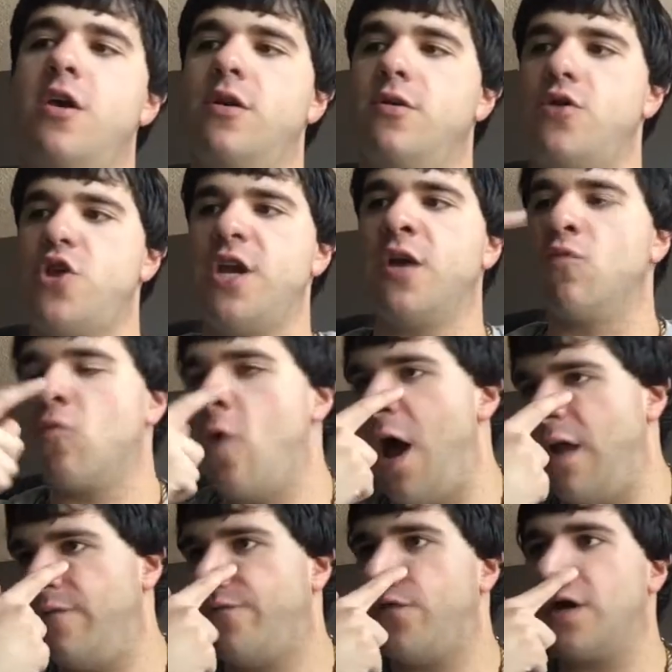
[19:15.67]
She can
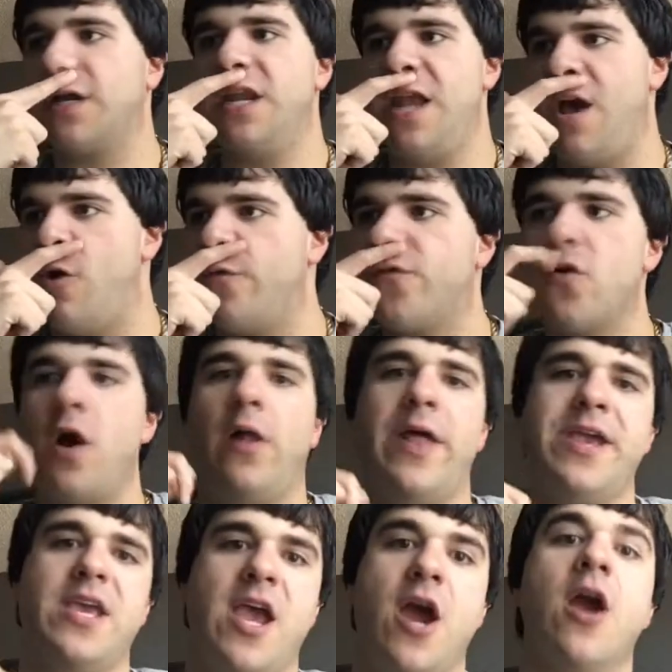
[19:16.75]
rot in fucking hell for all
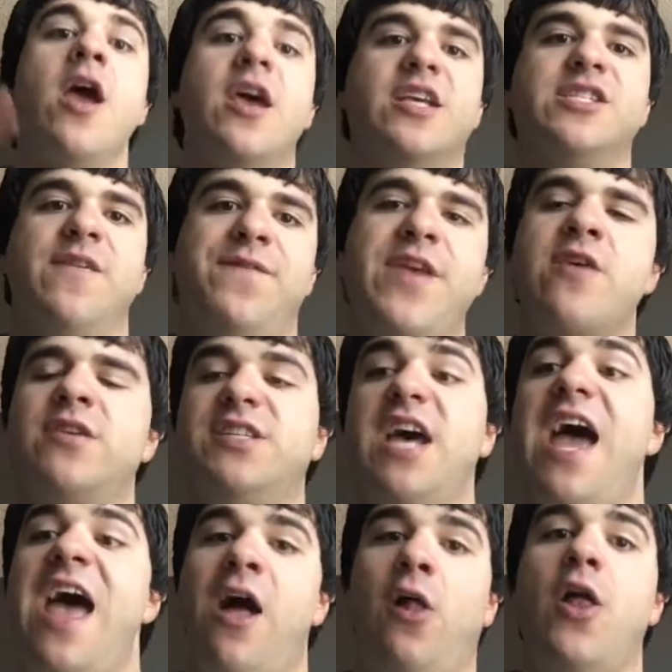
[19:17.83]
I care. Because if there is a
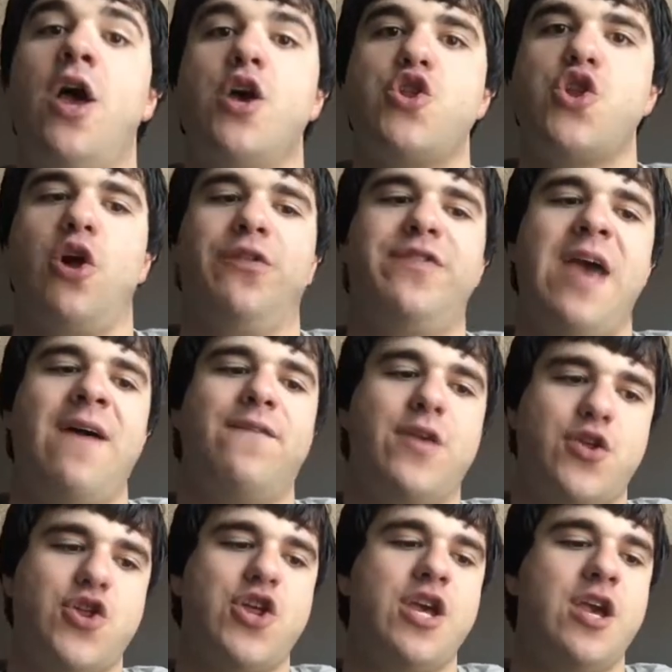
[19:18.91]
hell, she
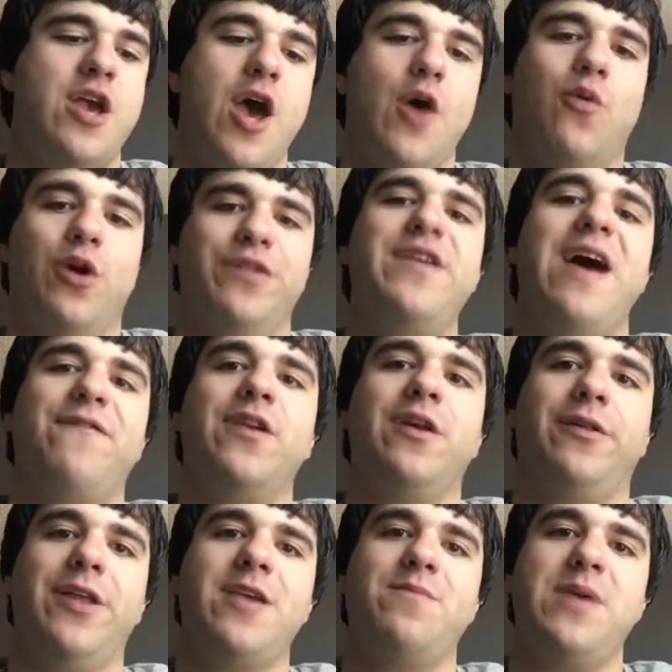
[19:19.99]
will
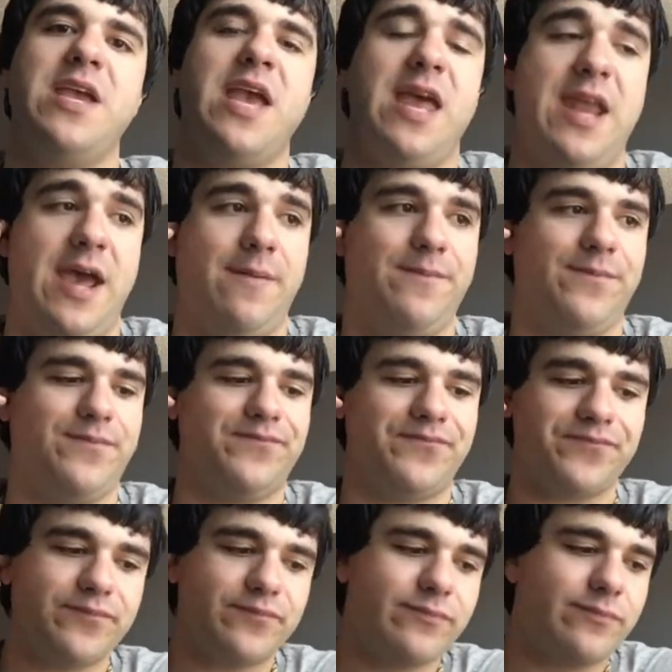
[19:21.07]
definitely be in it.
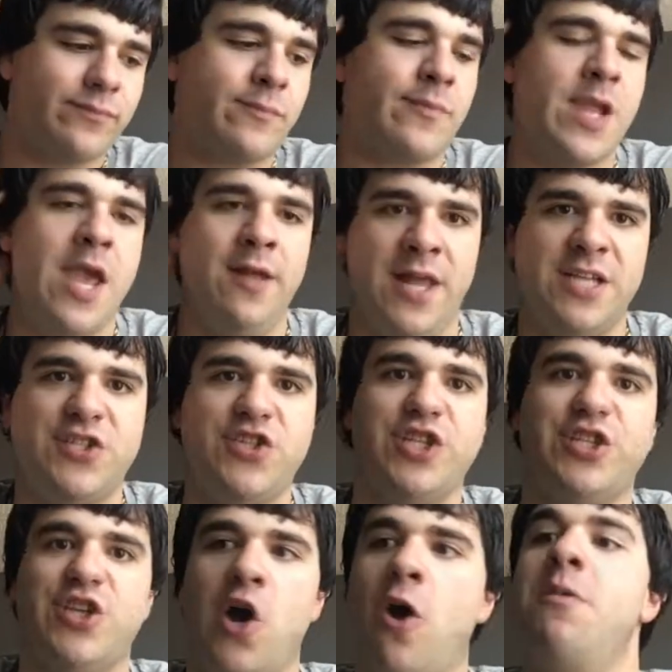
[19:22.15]
And let's
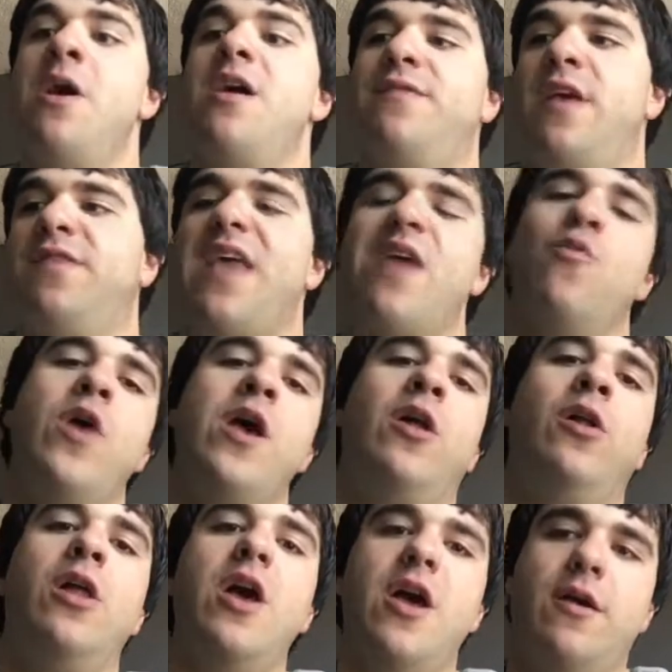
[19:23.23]
just hope that they
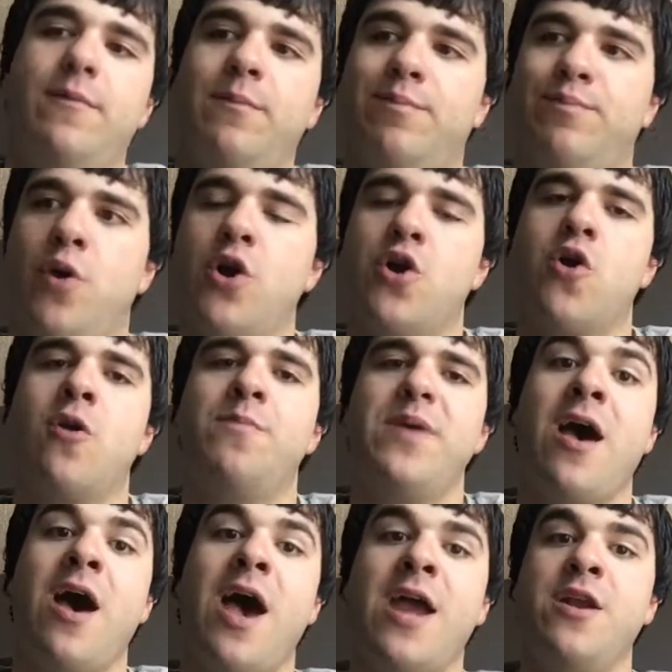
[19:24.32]
will put her
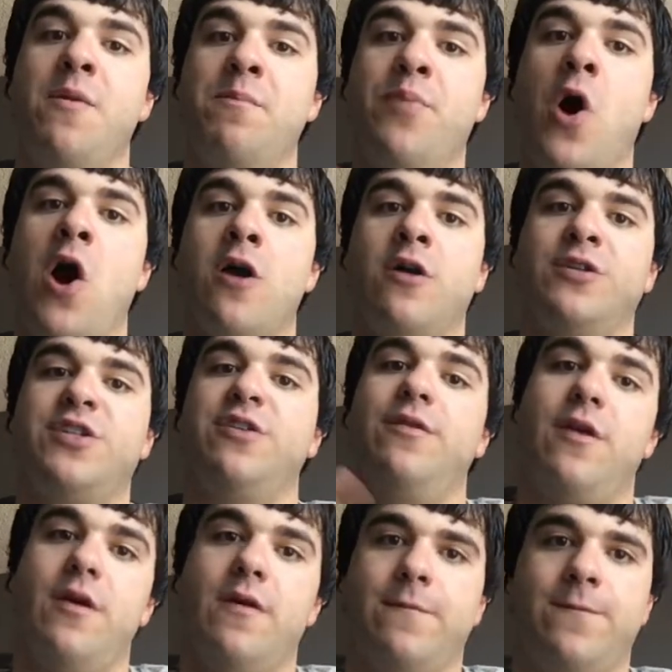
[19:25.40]
behind bars
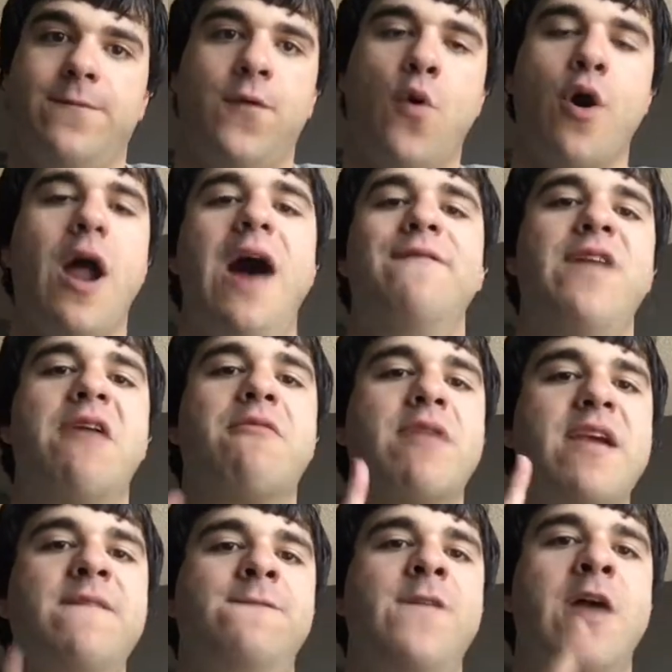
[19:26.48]
for a
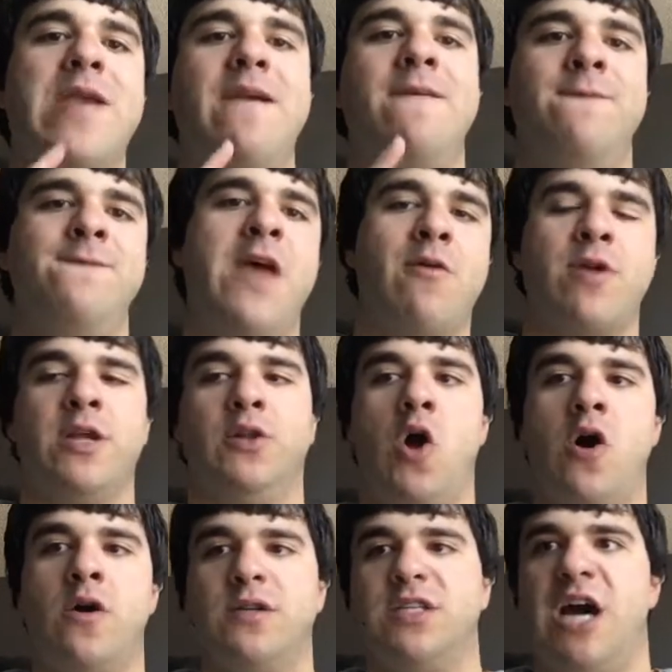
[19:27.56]
very, very, very
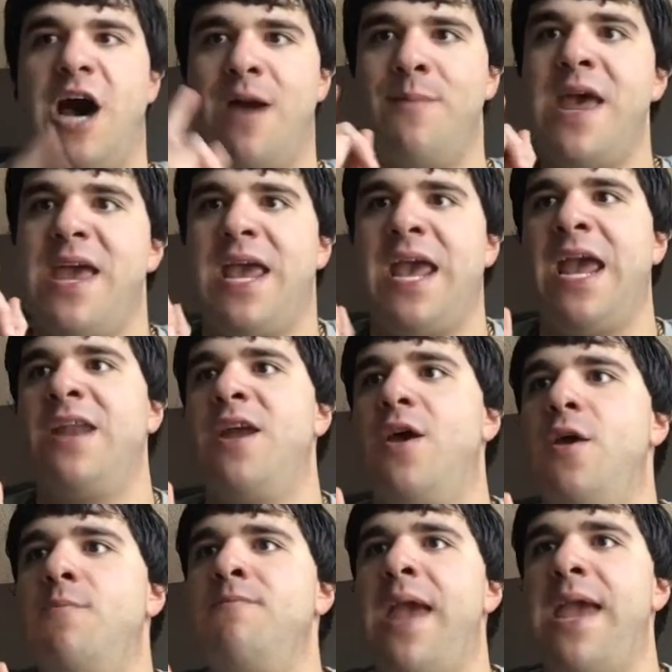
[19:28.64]
long time and
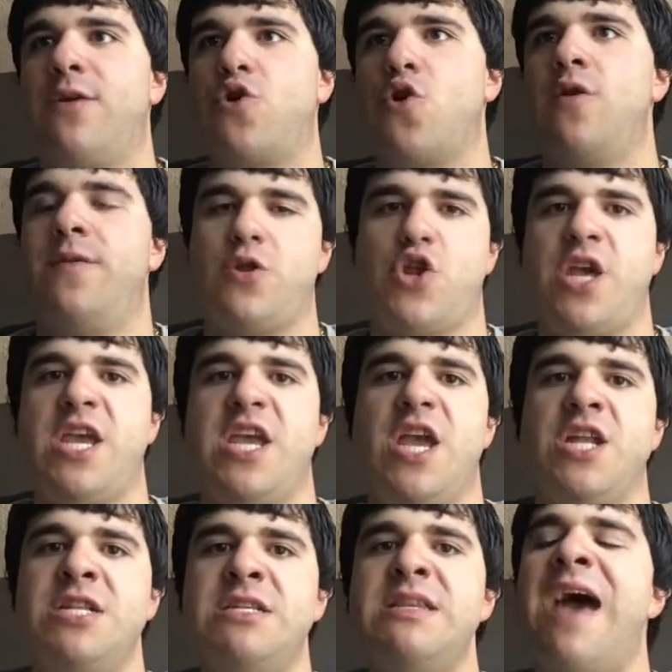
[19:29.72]
make sure that she
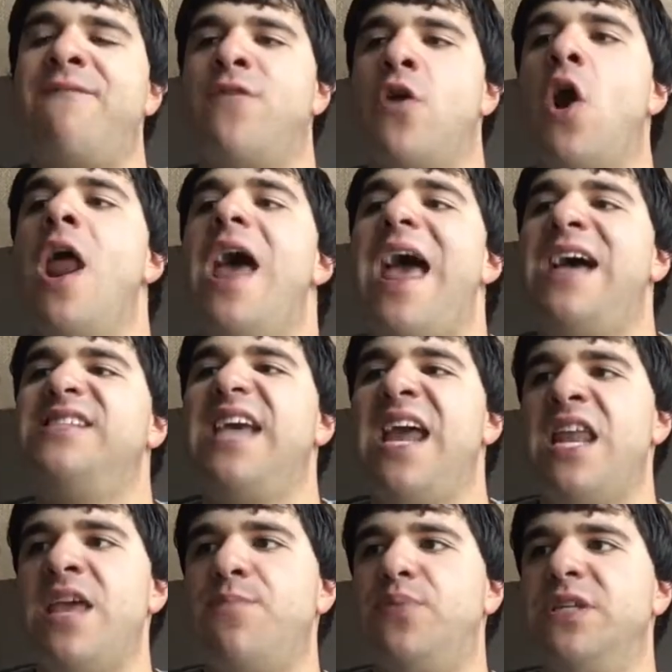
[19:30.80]
never has
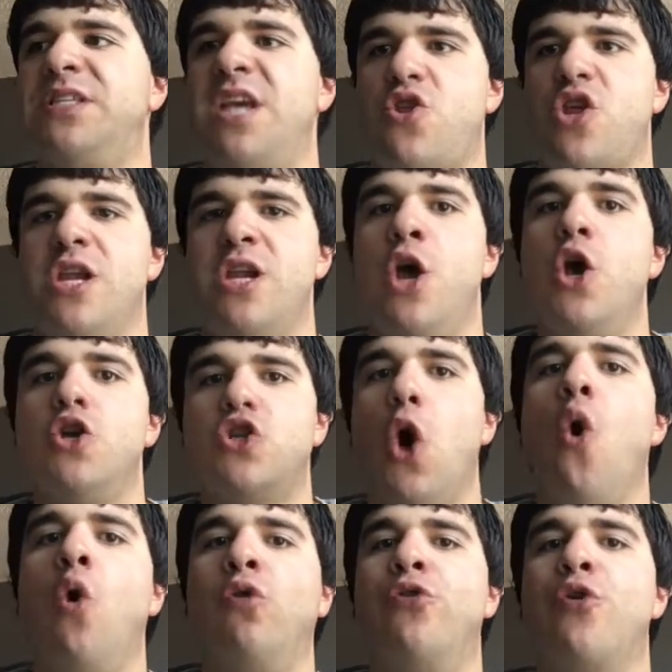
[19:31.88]
any position to
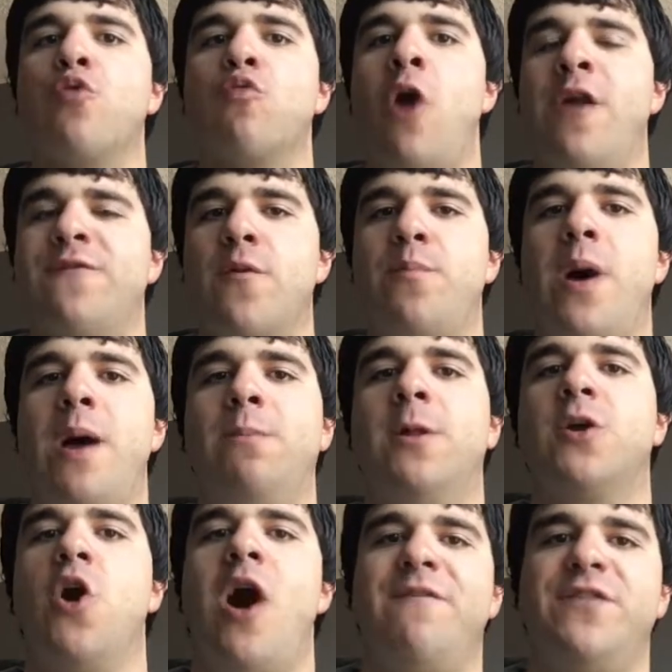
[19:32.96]
hold or run for
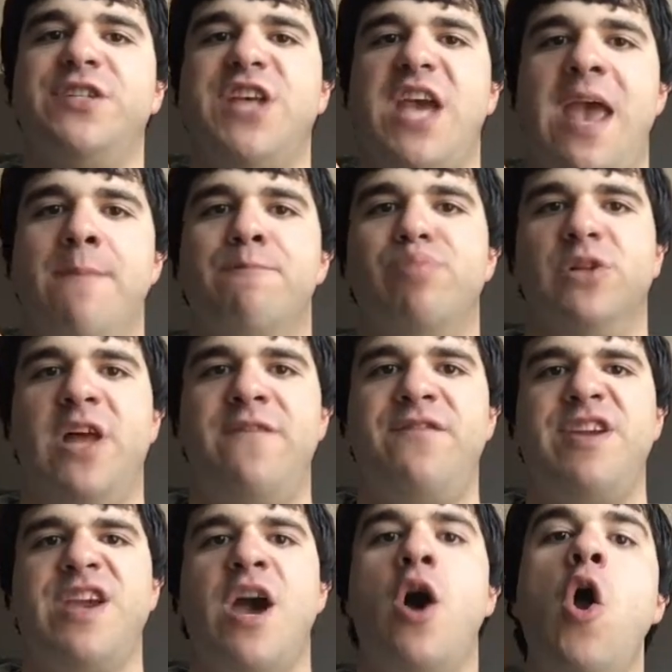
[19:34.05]
public office in
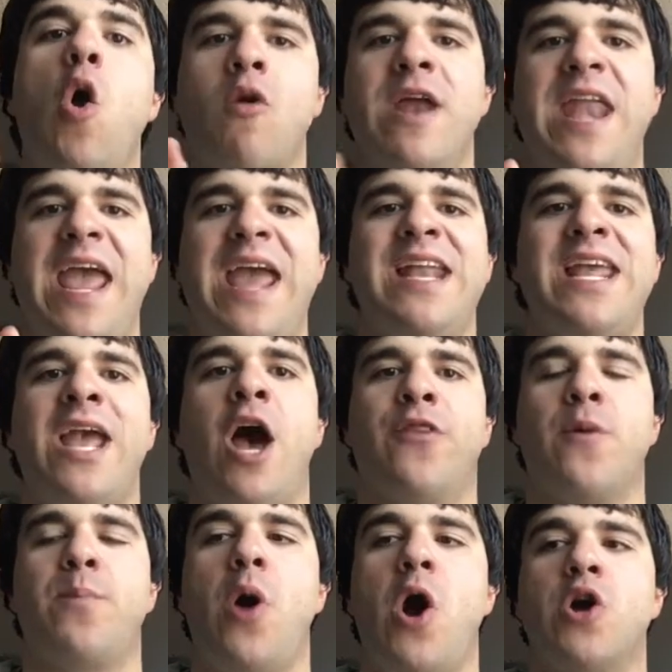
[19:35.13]
Bolivia or in any
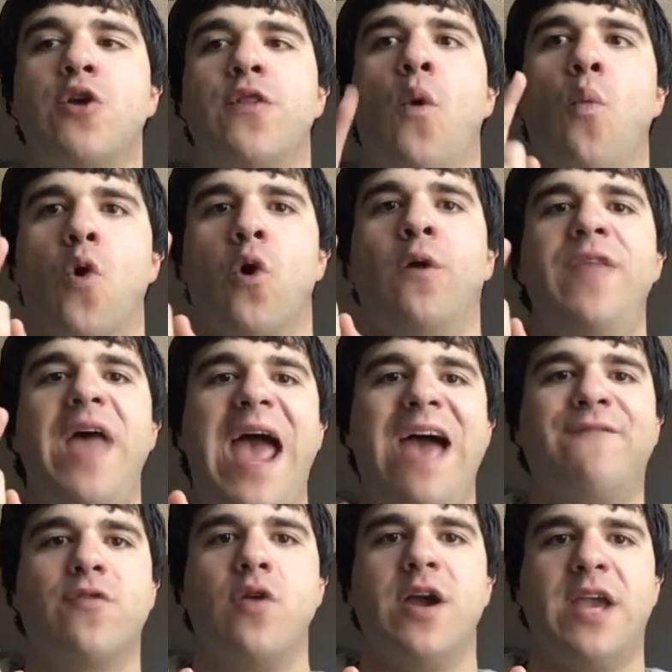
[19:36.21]
other part of the world
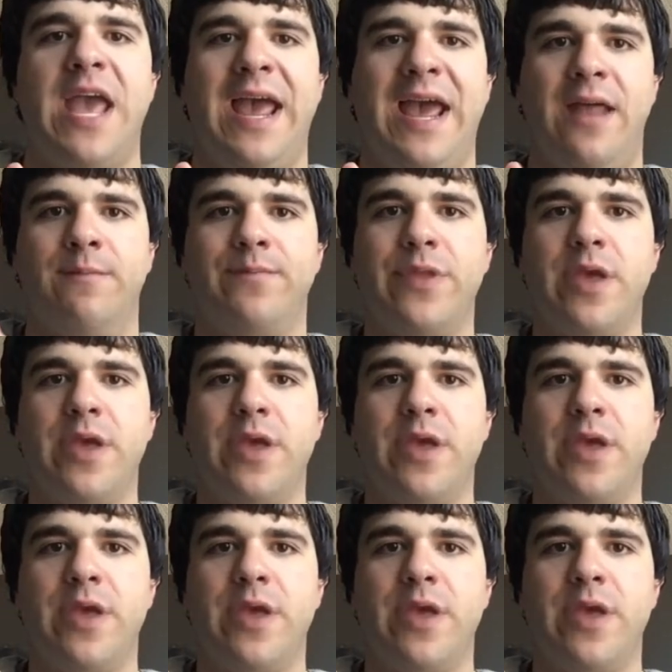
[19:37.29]
ever again.